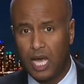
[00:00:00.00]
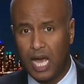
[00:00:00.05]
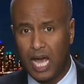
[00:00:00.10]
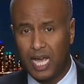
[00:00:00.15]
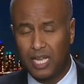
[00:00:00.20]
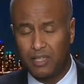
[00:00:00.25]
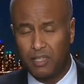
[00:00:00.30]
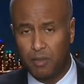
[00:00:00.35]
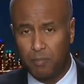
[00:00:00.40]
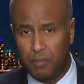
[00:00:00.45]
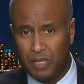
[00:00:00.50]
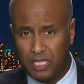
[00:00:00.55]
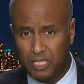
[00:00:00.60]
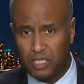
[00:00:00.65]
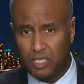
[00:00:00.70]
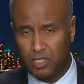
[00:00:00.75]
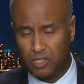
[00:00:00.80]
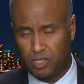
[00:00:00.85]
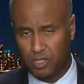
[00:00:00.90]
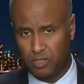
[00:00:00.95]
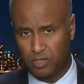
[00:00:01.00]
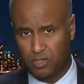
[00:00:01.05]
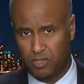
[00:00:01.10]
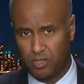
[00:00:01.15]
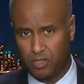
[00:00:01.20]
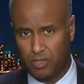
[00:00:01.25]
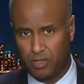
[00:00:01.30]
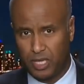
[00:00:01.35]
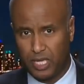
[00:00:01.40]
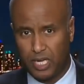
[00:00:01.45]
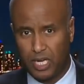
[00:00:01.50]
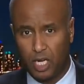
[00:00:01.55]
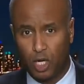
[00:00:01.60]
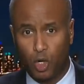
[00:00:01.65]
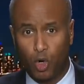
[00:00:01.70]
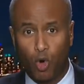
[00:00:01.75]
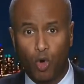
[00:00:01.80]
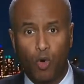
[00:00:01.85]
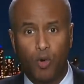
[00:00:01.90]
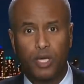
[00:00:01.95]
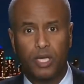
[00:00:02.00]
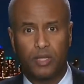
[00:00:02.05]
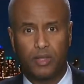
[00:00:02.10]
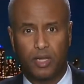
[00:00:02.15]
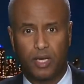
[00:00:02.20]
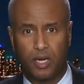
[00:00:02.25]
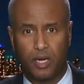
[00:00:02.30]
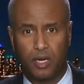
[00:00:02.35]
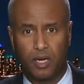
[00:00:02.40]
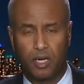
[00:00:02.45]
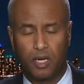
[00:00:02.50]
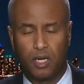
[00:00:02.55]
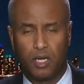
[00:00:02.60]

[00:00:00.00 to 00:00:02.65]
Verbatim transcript: And the businesses that are growing there